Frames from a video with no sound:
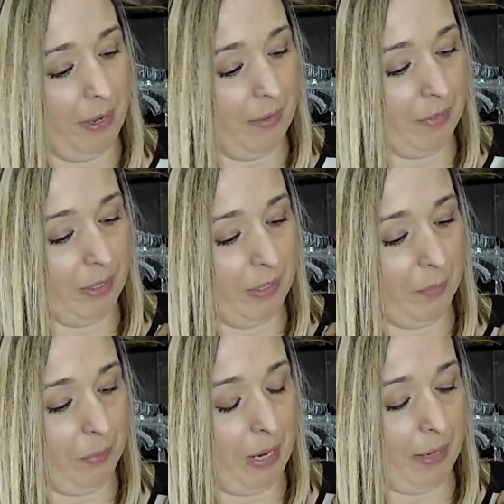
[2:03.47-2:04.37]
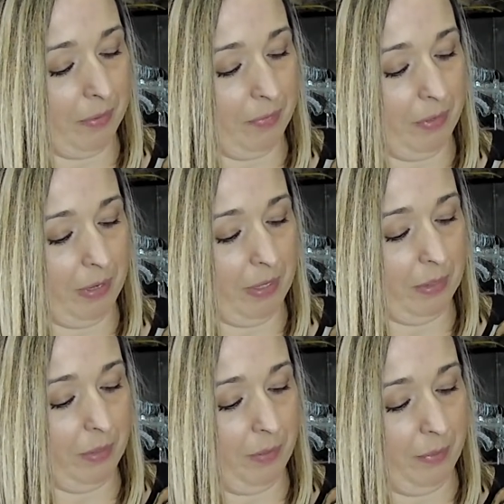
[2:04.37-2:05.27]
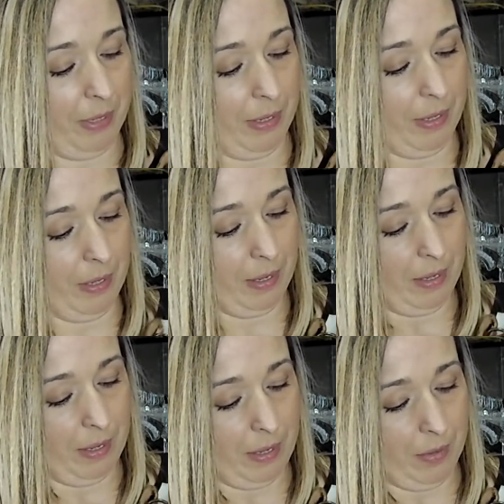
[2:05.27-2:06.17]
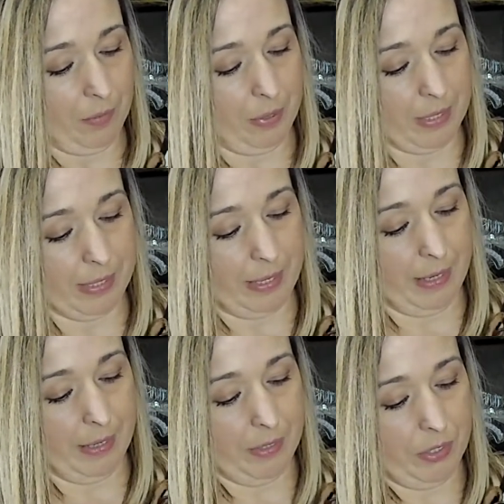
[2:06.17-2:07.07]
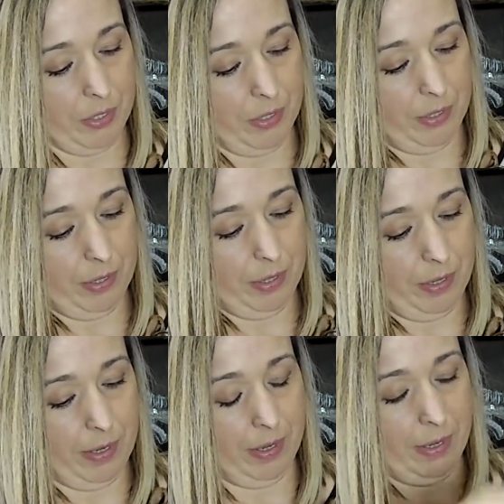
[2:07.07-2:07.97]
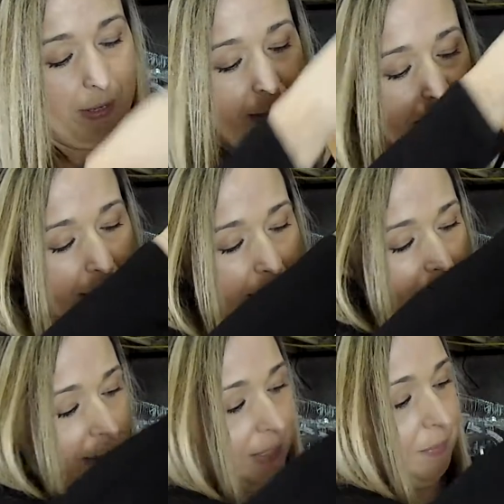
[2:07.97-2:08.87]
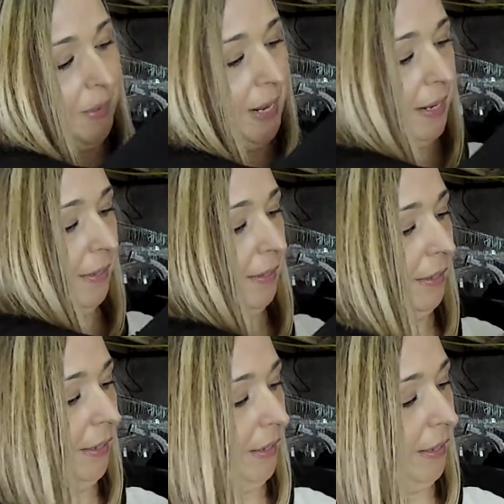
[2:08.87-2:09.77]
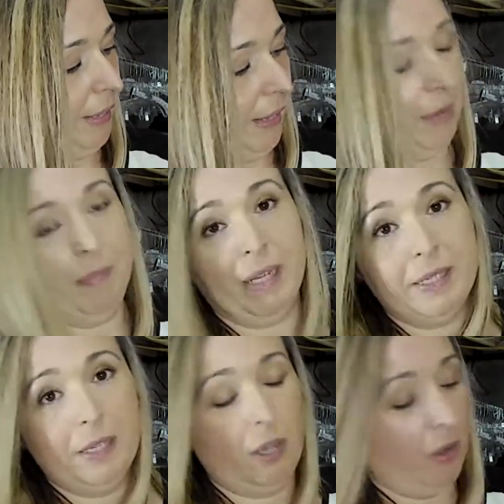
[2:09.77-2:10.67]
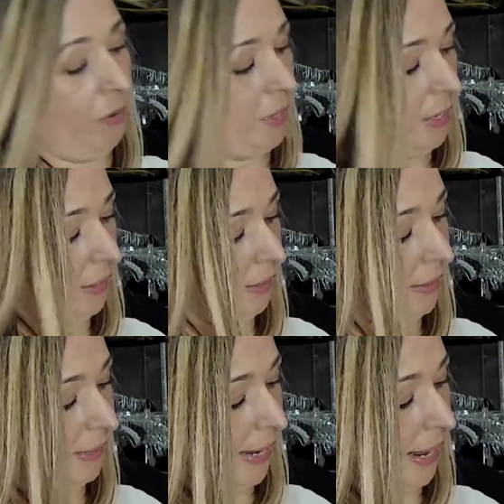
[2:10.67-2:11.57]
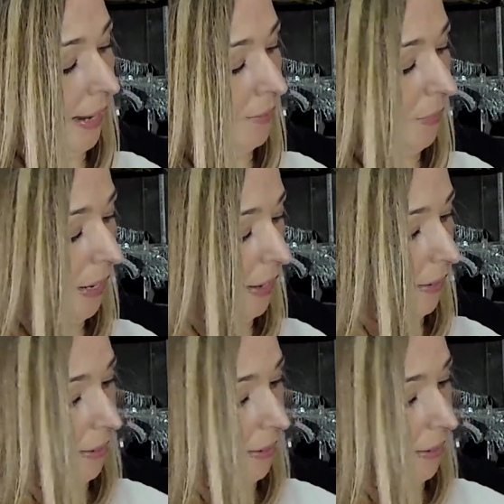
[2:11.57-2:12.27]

have to I don't even know how to do it, but press and turn. And it's made in Mexico. This is handmade.